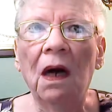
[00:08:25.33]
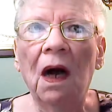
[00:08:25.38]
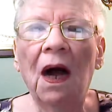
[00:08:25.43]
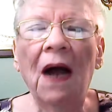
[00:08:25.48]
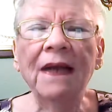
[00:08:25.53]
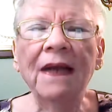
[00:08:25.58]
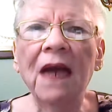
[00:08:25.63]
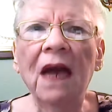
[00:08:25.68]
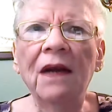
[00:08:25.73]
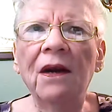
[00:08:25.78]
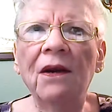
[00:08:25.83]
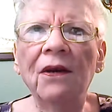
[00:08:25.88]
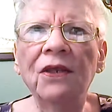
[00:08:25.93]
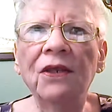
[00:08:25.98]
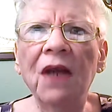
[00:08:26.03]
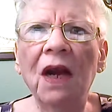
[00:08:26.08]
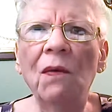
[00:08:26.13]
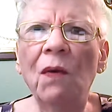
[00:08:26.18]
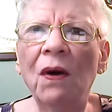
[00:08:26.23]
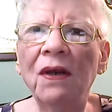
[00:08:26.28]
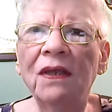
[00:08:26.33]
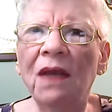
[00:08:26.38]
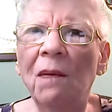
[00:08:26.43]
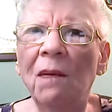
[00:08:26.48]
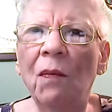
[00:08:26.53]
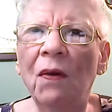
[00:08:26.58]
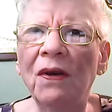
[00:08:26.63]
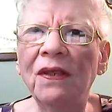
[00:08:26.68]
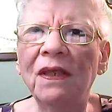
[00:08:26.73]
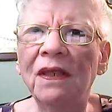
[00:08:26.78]
I can't understand why
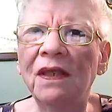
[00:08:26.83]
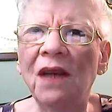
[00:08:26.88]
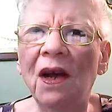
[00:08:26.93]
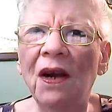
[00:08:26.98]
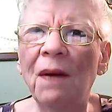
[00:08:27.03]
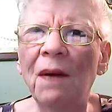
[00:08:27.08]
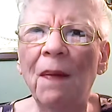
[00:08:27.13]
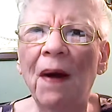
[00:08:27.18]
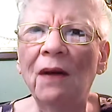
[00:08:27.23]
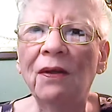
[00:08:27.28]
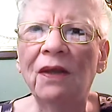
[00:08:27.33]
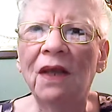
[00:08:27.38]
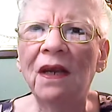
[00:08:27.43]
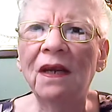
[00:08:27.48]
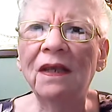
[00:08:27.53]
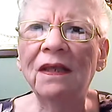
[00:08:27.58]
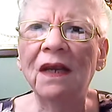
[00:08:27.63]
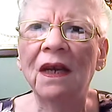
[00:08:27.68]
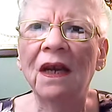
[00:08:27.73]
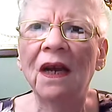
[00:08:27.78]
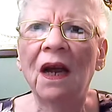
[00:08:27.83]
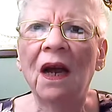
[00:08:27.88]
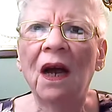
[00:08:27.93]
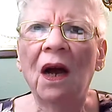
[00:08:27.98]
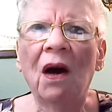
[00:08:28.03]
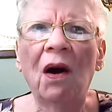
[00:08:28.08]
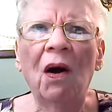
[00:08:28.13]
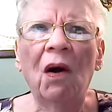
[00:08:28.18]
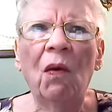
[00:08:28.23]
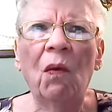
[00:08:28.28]
something wasn't done about this
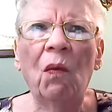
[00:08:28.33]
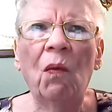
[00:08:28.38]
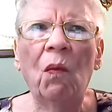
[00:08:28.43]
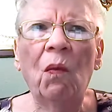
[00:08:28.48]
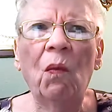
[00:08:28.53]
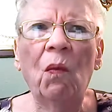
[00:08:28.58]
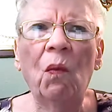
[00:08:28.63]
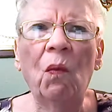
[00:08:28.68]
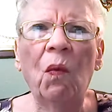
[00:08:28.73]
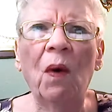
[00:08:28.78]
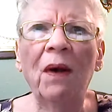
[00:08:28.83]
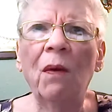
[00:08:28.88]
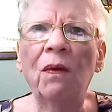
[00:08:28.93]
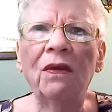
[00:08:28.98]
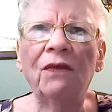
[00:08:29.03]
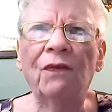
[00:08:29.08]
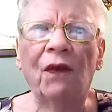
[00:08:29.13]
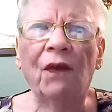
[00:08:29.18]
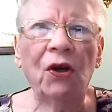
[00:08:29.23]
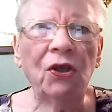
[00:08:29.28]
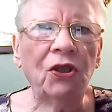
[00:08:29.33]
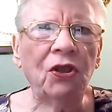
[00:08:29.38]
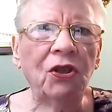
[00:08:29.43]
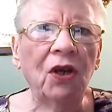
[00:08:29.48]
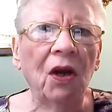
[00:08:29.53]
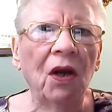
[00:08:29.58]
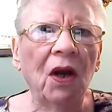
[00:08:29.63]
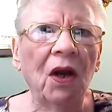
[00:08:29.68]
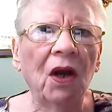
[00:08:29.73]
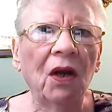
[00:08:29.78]
when it was first
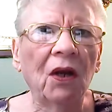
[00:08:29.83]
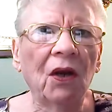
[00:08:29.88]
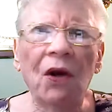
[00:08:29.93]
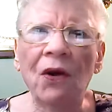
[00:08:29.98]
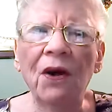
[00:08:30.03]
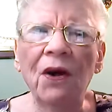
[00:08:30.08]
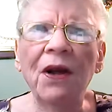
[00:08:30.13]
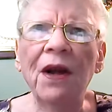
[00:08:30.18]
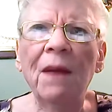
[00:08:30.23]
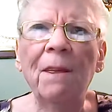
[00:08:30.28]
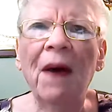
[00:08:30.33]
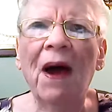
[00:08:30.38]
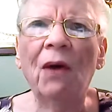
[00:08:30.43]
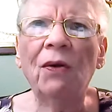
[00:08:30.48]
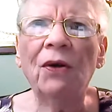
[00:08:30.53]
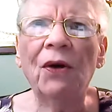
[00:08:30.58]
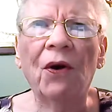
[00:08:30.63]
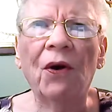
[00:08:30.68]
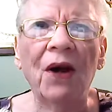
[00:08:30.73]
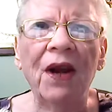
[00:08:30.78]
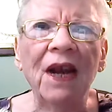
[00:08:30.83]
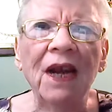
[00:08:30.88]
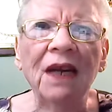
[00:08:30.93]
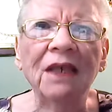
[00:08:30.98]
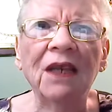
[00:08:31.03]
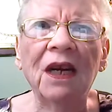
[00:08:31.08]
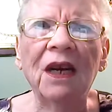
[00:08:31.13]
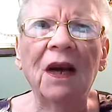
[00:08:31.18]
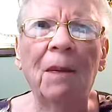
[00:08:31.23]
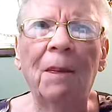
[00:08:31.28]
learned about or
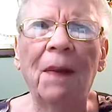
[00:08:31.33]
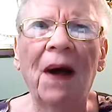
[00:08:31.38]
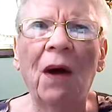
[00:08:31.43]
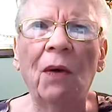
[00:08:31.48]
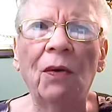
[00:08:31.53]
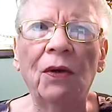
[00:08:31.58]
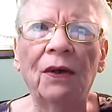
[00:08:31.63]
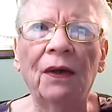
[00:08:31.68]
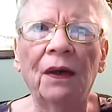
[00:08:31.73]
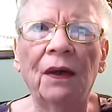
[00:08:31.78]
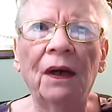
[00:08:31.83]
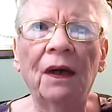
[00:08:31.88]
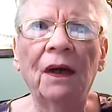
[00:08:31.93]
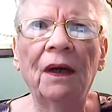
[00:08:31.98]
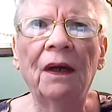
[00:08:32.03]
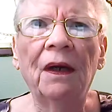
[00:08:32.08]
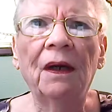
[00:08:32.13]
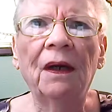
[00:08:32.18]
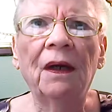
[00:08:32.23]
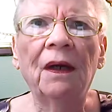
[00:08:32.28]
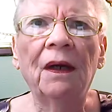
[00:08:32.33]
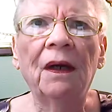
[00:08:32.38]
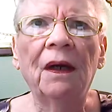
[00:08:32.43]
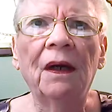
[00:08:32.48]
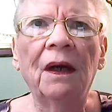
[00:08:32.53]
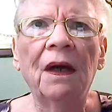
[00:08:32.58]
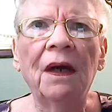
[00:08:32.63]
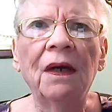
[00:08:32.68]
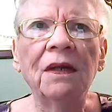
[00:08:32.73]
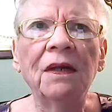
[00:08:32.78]
hint about.
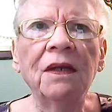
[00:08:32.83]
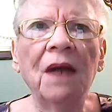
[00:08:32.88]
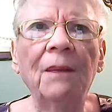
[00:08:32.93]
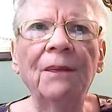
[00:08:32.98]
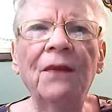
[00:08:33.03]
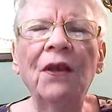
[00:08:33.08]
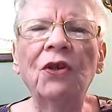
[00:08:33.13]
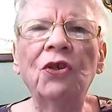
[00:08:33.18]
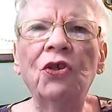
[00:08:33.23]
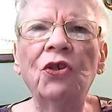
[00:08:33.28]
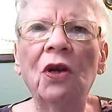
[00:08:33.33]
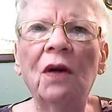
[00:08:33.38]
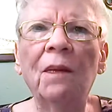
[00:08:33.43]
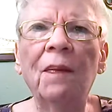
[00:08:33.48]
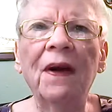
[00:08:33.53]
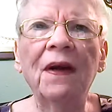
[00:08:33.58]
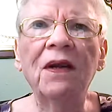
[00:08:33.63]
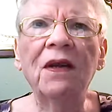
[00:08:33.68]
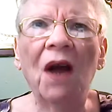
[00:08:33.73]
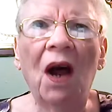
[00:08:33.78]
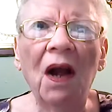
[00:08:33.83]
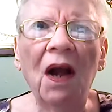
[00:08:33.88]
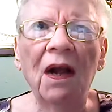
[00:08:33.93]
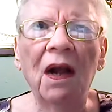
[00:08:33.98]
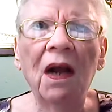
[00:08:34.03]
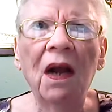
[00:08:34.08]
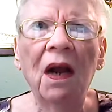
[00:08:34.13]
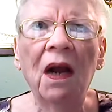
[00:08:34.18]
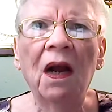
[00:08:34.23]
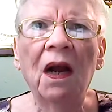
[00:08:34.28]
Something should have been
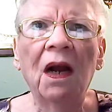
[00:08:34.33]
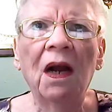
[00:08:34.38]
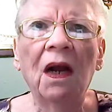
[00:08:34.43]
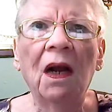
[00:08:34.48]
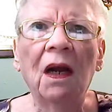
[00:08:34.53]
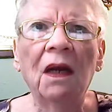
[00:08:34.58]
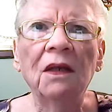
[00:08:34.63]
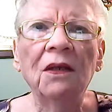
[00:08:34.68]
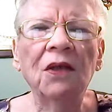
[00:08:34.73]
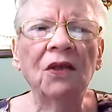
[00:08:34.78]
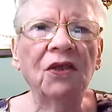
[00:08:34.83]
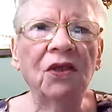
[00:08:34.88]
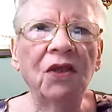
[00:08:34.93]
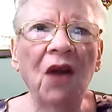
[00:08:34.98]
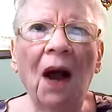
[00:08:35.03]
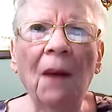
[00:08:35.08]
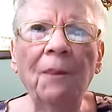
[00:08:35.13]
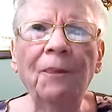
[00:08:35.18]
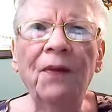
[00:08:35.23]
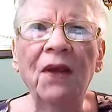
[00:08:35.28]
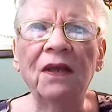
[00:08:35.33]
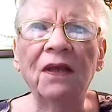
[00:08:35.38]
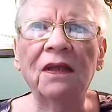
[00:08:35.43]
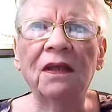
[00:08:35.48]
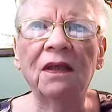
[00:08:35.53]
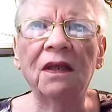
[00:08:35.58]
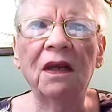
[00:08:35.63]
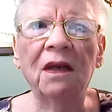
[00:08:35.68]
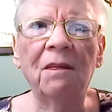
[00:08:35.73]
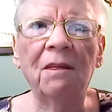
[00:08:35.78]
done to stop
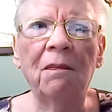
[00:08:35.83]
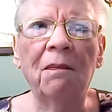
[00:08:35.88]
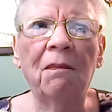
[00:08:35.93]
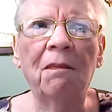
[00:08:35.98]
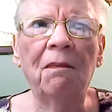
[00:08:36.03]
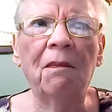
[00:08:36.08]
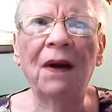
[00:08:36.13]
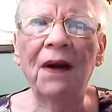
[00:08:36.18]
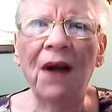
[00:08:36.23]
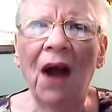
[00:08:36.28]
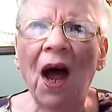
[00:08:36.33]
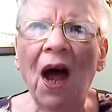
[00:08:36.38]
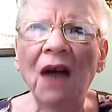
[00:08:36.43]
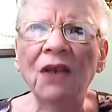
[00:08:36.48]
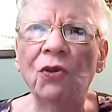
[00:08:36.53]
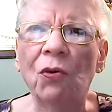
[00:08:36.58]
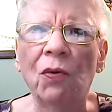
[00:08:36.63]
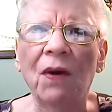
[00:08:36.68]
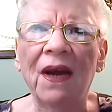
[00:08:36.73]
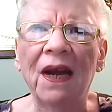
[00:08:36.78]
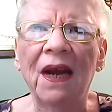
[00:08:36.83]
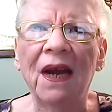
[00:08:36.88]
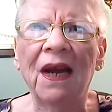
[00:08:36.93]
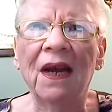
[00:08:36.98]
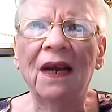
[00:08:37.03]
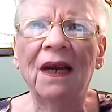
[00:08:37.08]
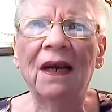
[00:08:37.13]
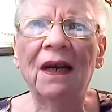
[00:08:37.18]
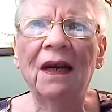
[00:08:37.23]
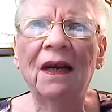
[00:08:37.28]
this menagerie
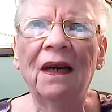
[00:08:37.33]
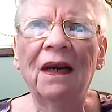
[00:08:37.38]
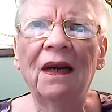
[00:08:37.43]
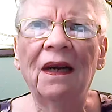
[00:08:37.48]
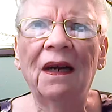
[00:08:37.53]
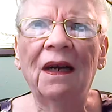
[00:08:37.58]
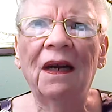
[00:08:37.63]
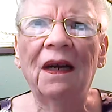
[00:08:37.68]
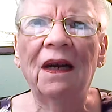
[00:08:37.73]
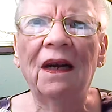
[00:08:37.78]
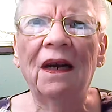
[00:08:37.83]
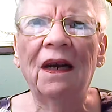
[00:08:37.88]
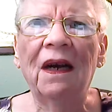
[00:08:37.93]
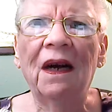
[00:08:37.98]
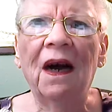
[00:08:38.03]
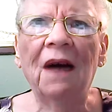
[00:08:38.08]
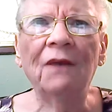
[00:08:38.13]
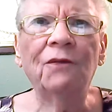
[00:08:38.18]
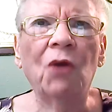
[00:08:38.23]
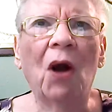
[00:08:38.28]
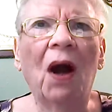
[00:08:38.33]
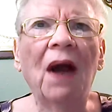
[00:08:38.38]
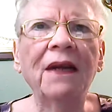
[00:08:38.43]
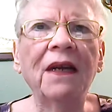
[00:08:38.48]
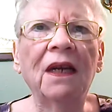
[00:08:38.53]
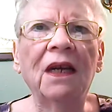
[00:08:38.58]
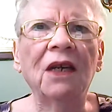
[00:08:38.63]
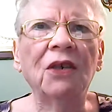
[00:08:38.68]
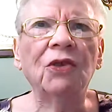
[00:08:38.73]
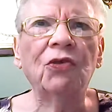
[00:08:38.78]
of trying to
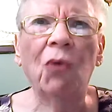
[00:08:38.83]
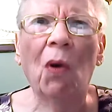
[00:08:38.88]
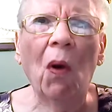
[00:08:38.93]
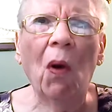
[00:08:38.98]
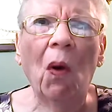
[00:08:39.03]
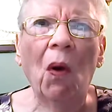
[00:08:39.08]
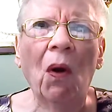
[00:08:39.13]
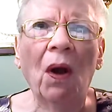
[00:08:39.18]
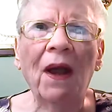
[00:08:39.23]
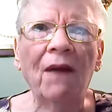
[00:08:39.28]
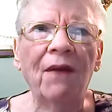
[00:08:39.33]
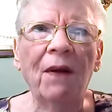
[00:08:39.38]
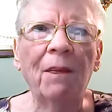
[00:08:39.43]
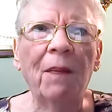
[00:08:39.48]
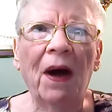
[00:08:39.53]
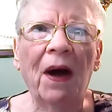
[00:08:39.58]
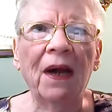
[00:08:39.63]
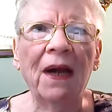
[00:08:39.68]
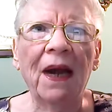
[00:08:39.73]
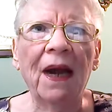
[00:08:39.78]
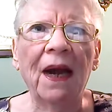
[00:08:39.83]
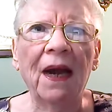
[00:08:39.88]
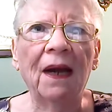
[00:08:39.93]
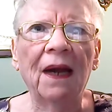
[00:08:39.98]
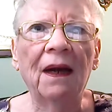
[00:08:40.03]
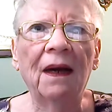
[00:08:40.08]
control everybody.